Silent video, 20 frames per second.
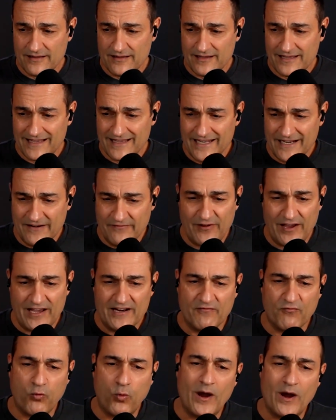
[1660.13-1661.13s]

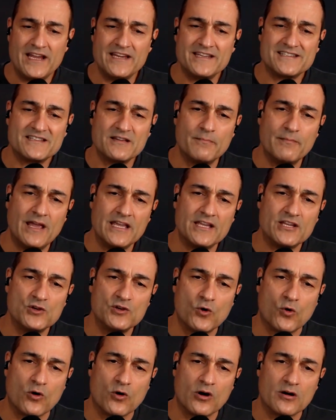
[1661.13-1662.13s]
Innovative ways to make
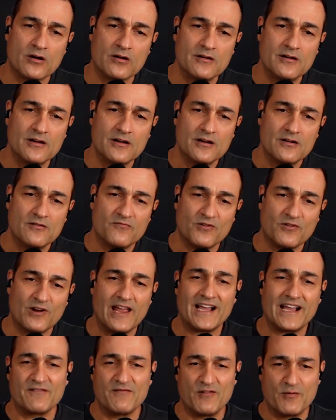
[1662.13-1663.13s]
your, for
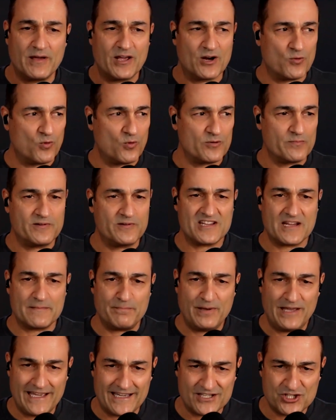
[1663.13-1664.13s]
lack of a better word, say
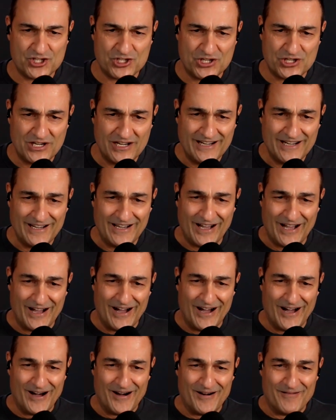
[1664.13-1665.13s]
pitch,
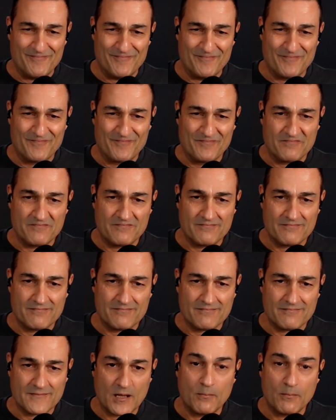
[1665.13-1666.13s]

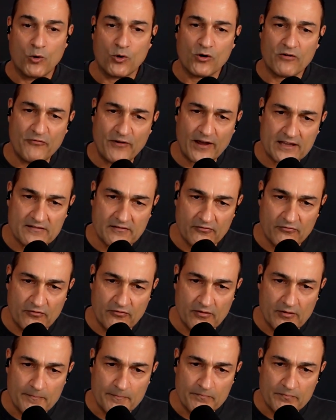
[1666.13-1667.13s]
more effective.
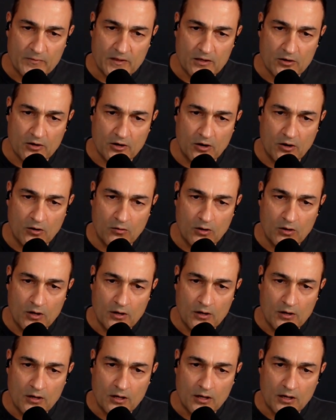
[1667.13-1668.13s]
You know,
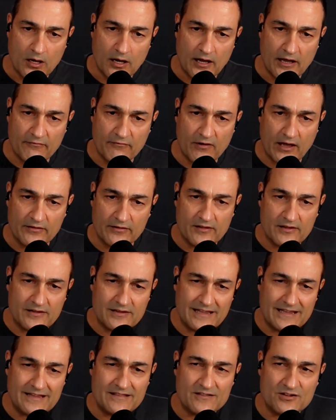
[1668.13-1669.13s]

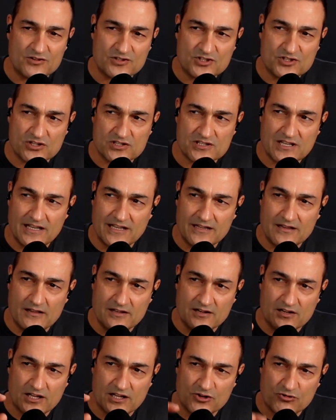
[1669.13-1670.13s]
there's just,
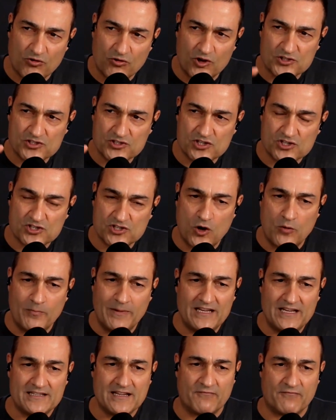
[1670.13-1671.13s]
it crosses so
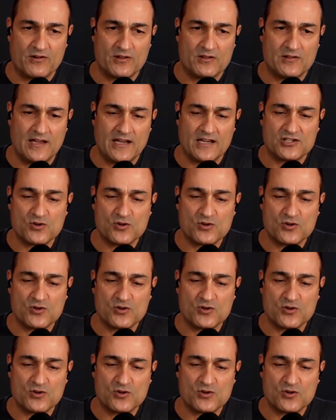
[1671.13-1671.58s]
many different things.